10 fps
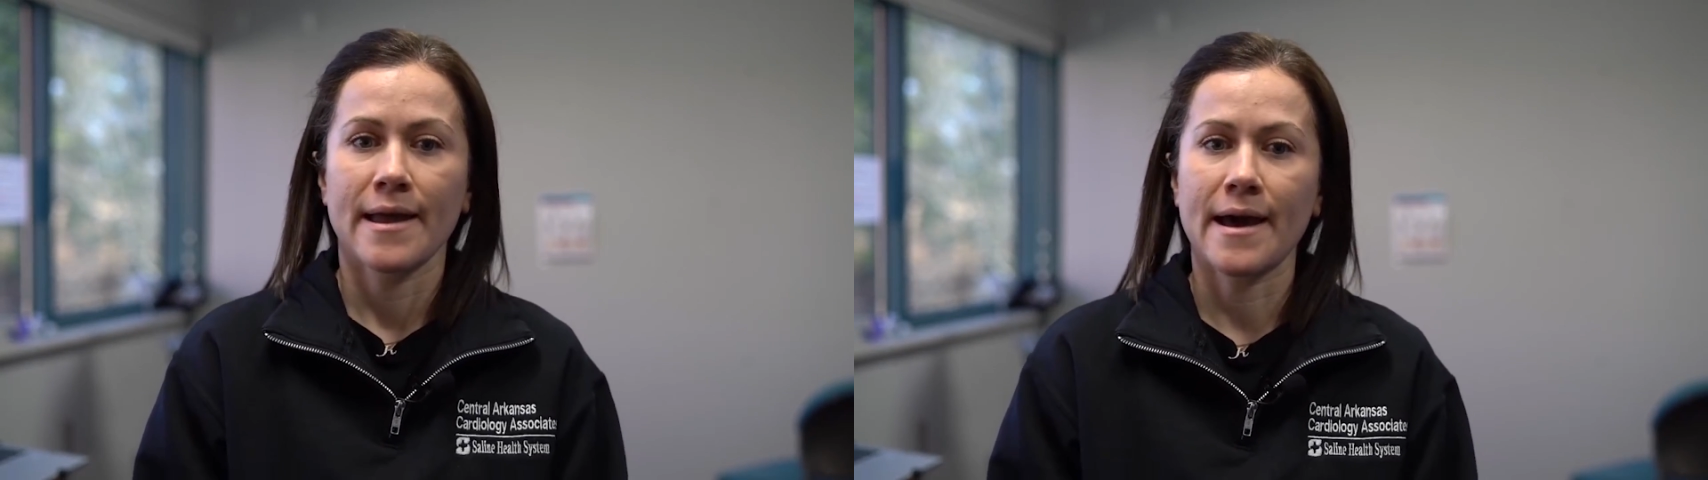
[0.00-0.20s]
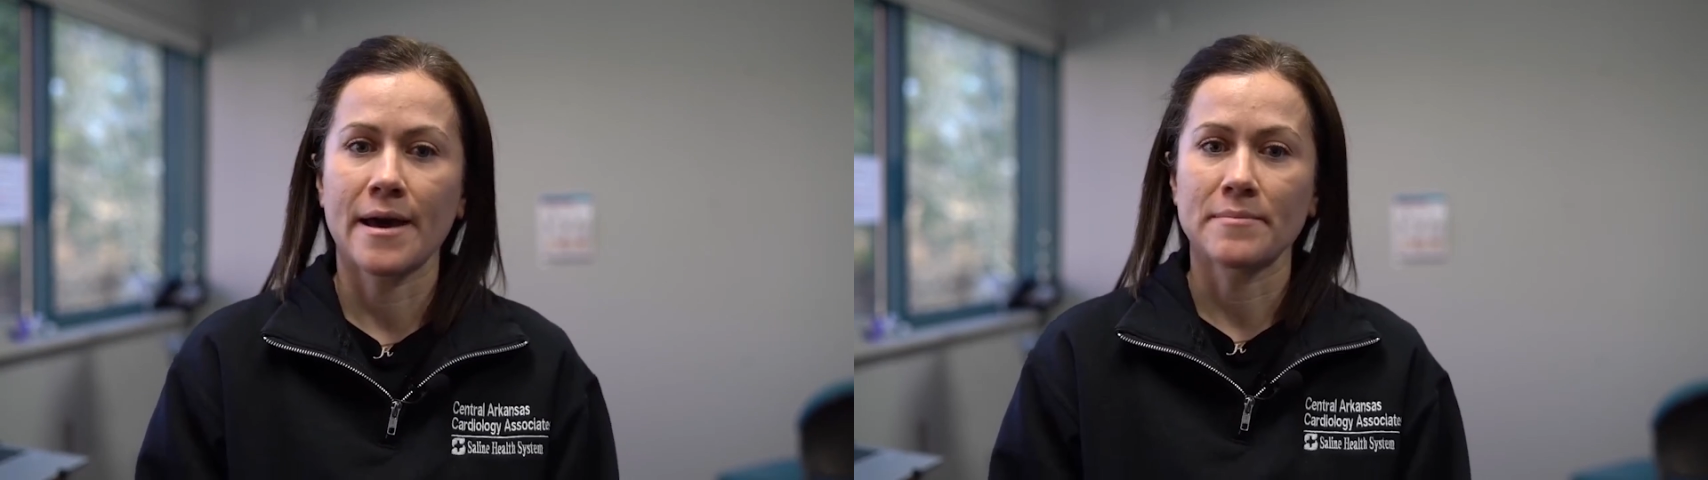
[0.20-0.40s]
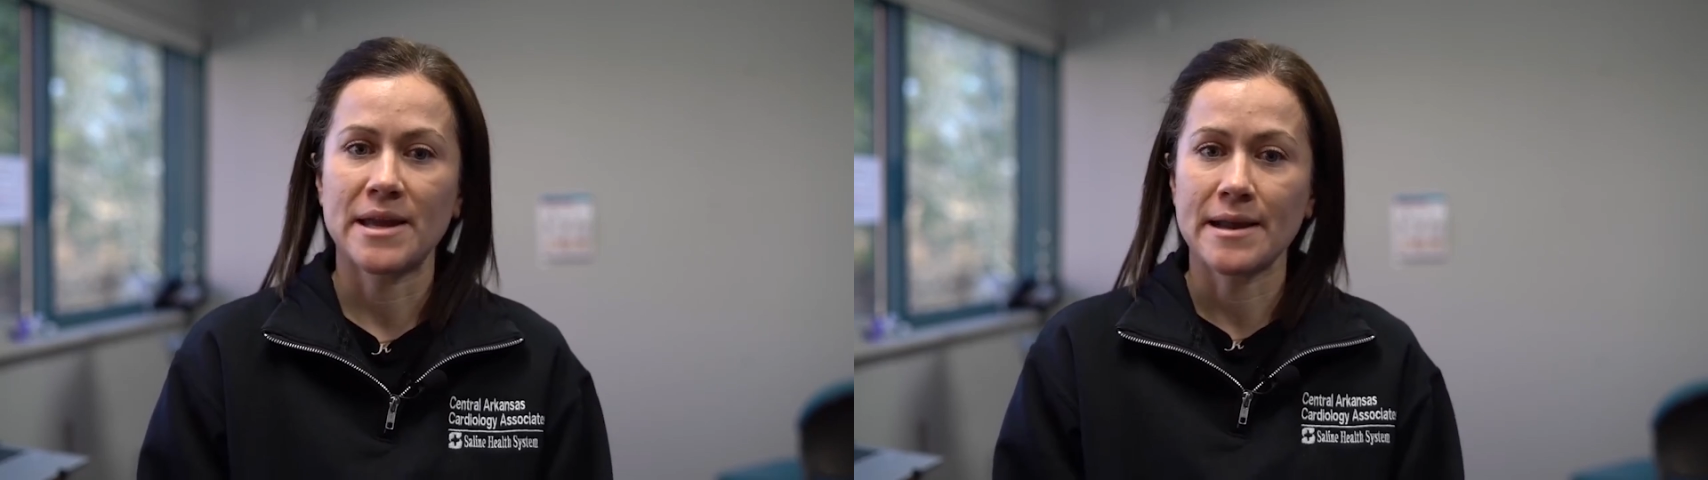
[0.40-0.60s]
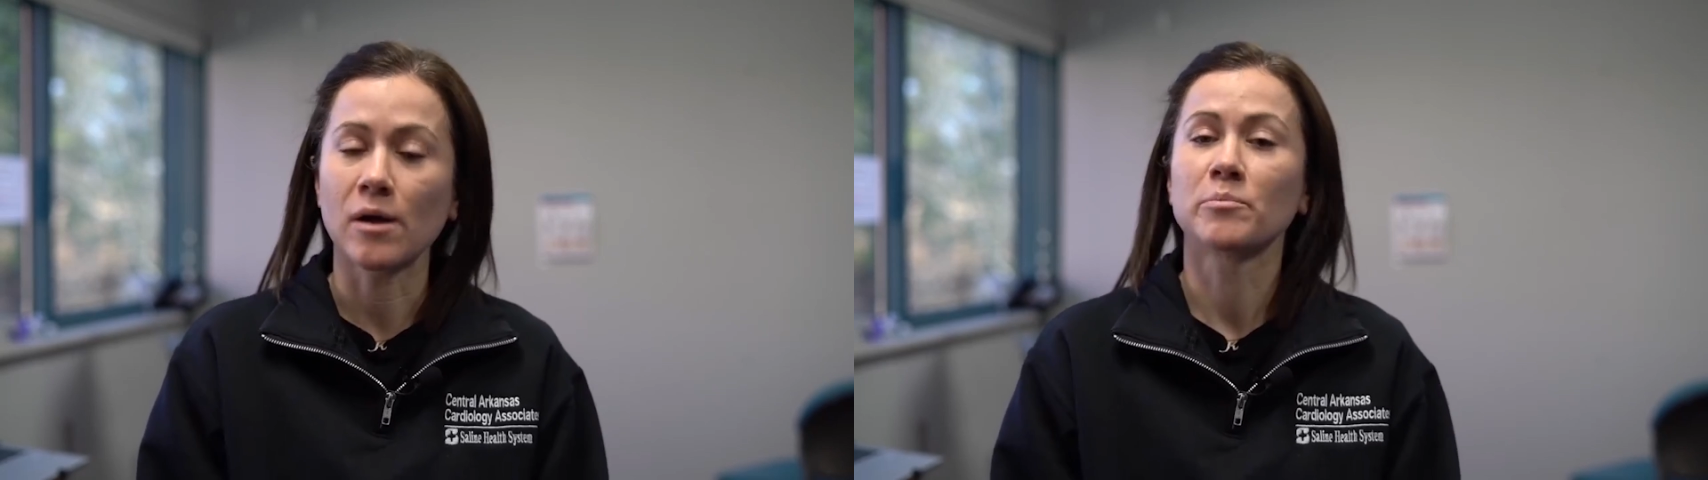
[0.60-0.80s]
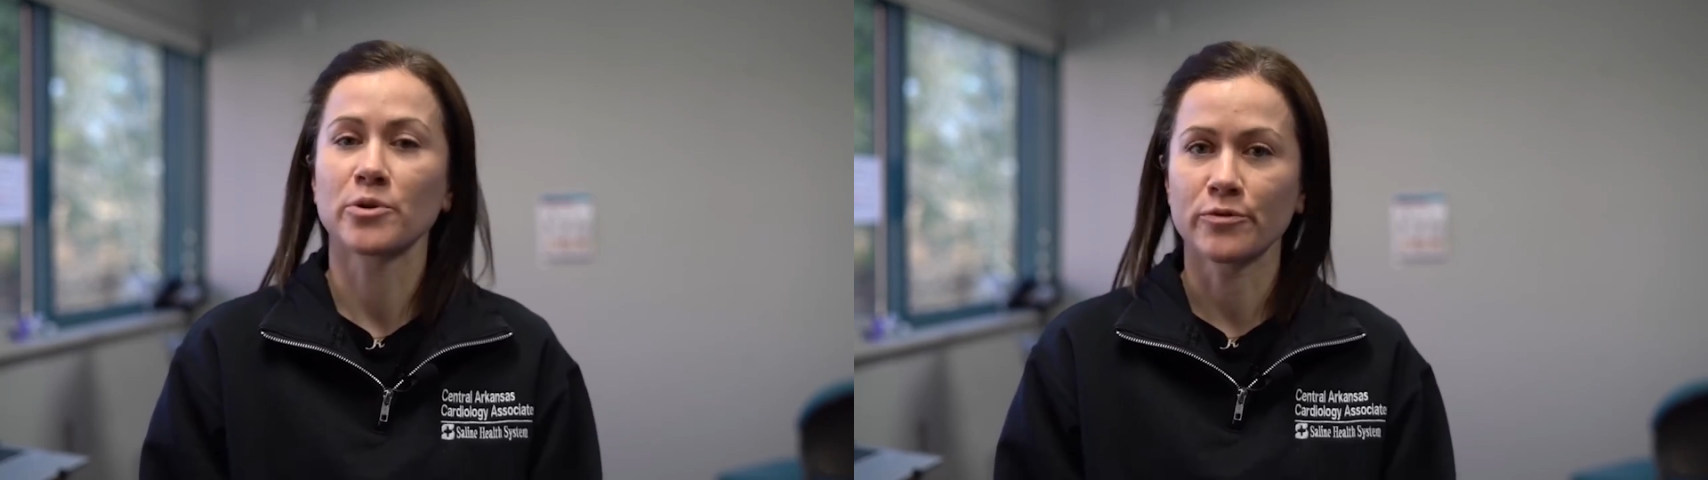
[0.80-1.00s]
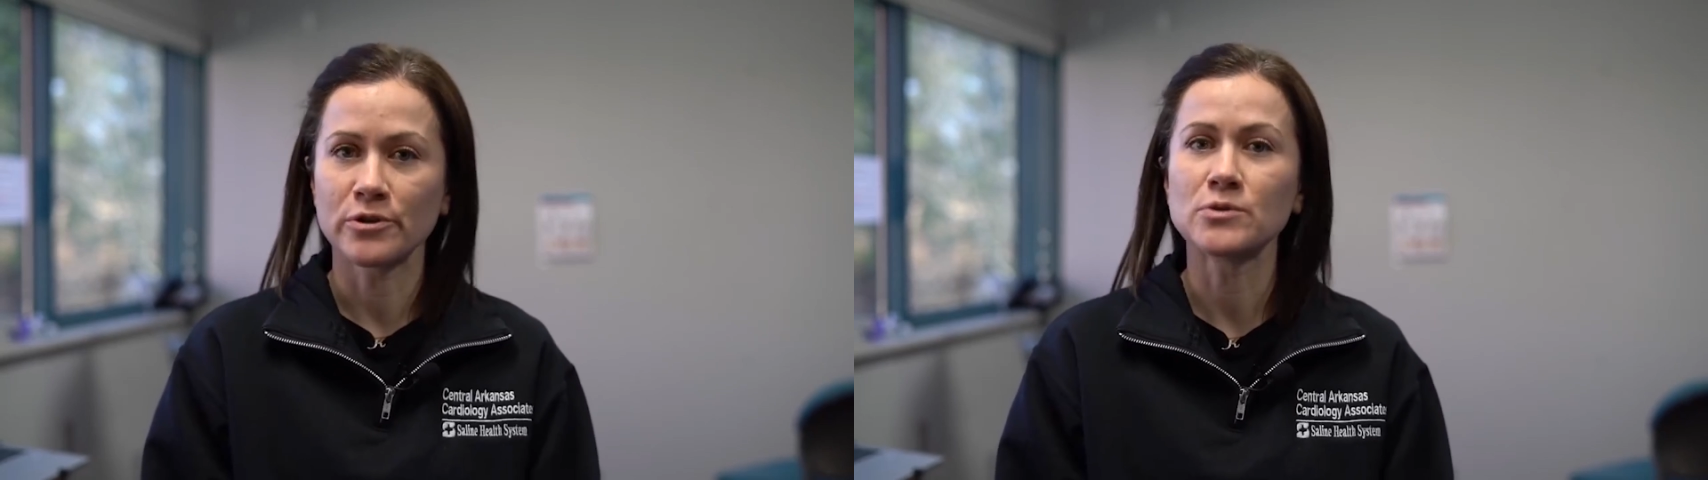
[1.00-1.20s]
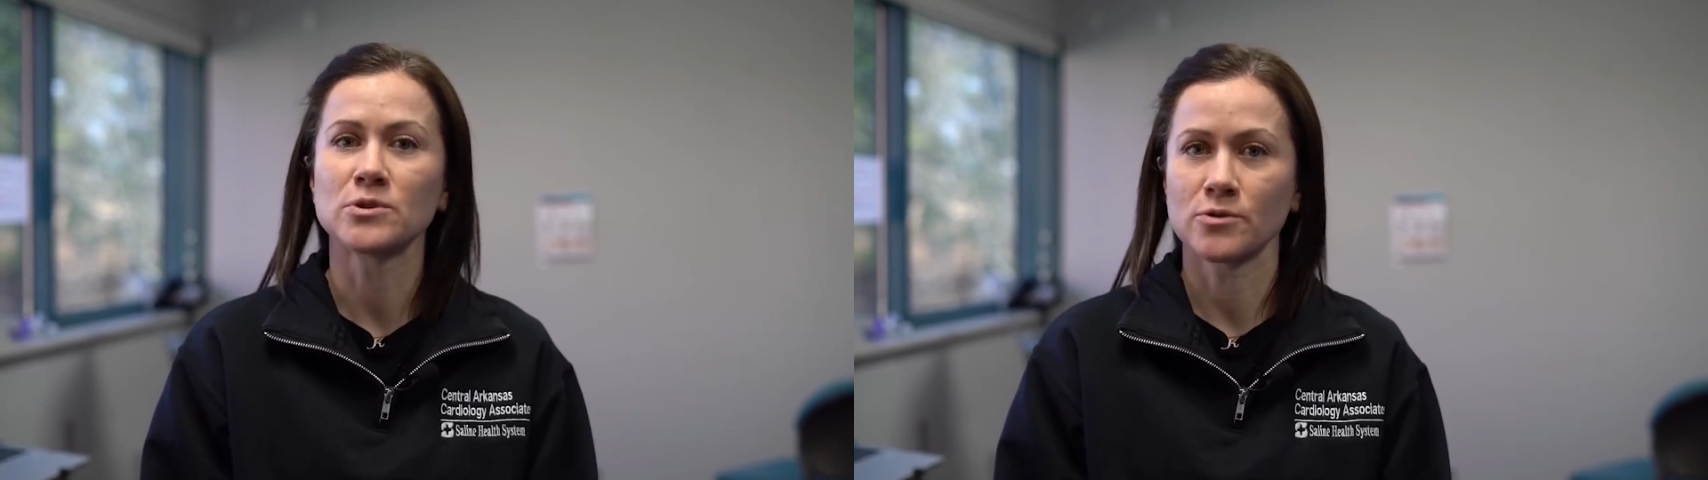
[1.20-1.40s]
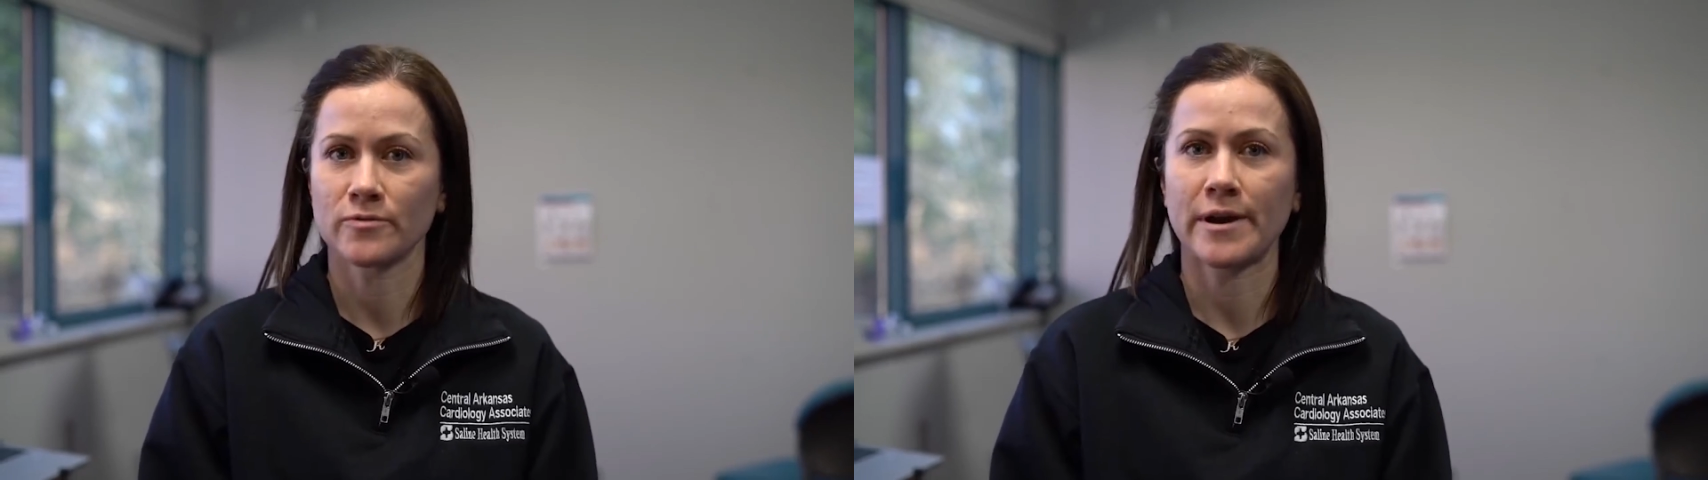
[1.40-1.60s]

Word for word: um, and help perfuse those